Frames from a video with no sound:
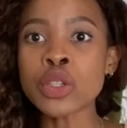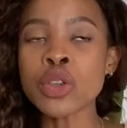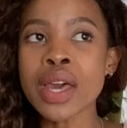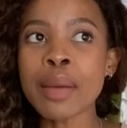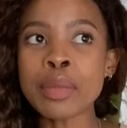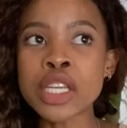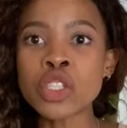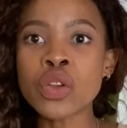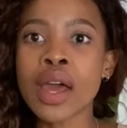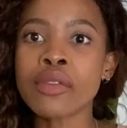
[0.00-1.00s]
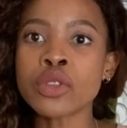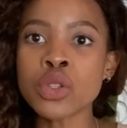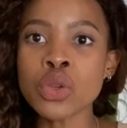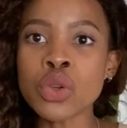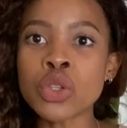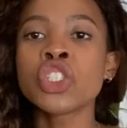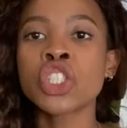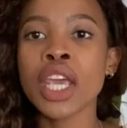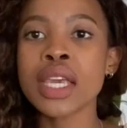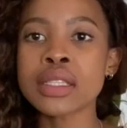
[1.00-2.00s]
So that means you'd have to
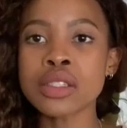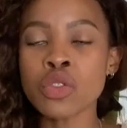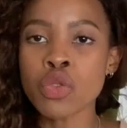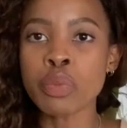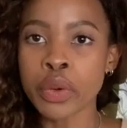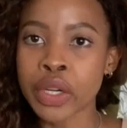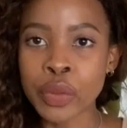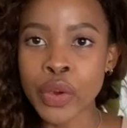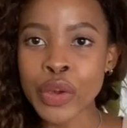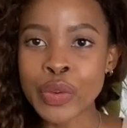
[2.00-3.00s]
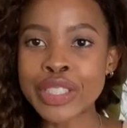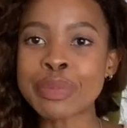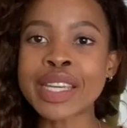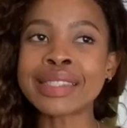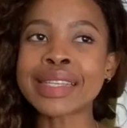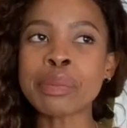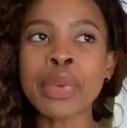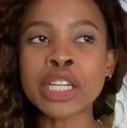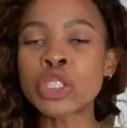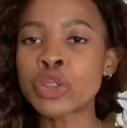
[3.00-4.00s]
chase through brickwork, which means like
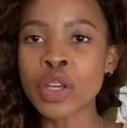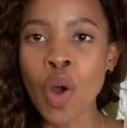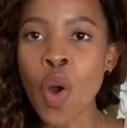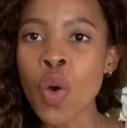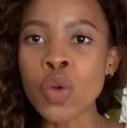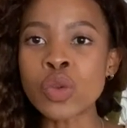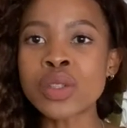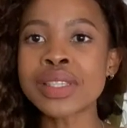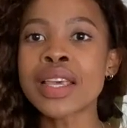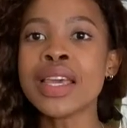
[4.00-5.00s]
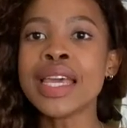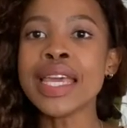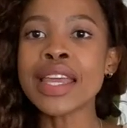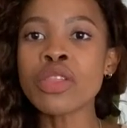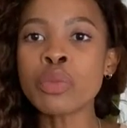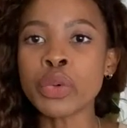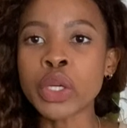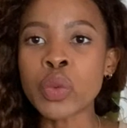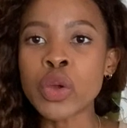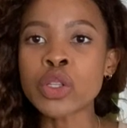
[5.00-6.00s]
puncturing holes in the
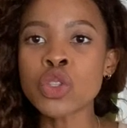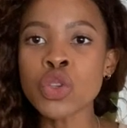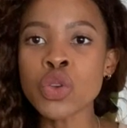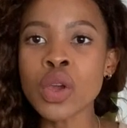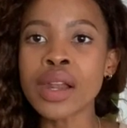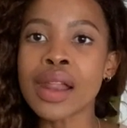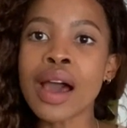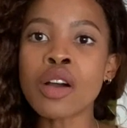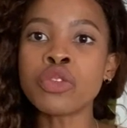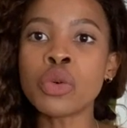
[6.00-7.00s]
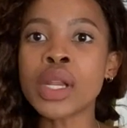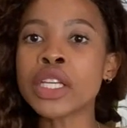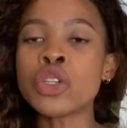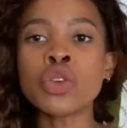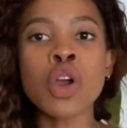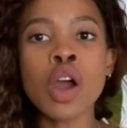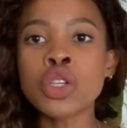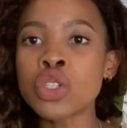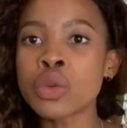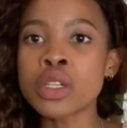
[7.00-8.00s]
brickwork to allow for like new
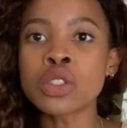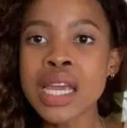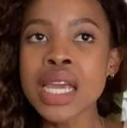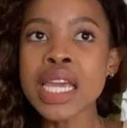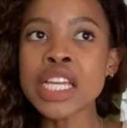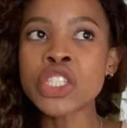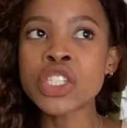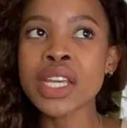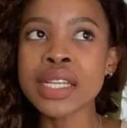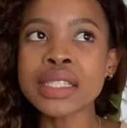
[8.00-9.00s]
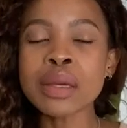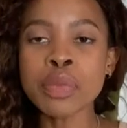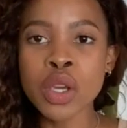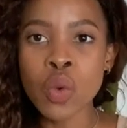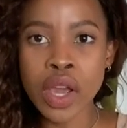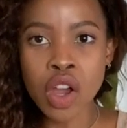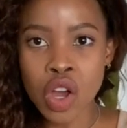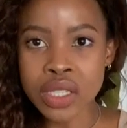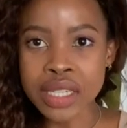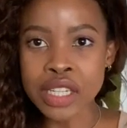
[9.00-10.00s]
conduits. It ends up being quite
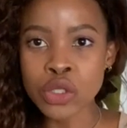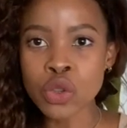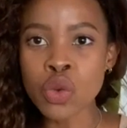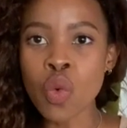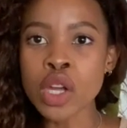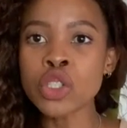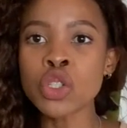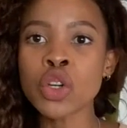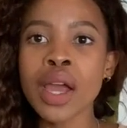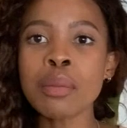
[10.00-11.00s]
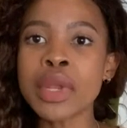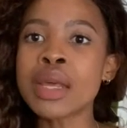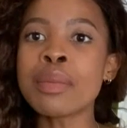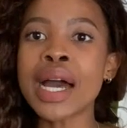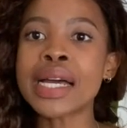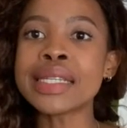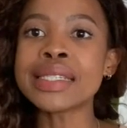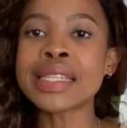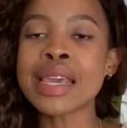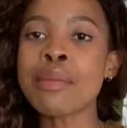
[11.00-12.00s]
costly. So you want to try and
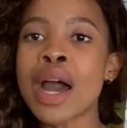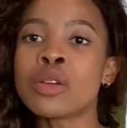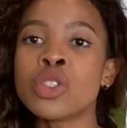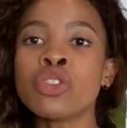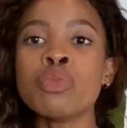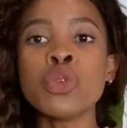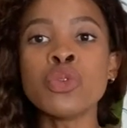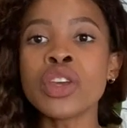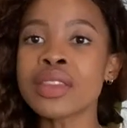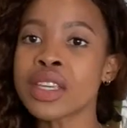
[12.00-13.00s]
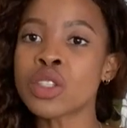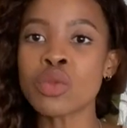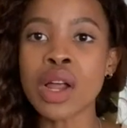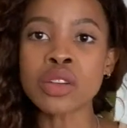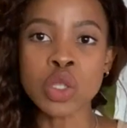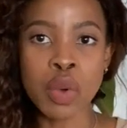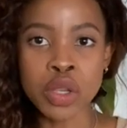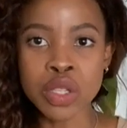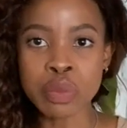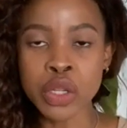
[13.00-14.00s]
minimize the amount of moving things around as
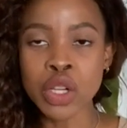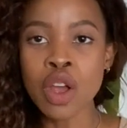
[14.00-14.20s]
possible.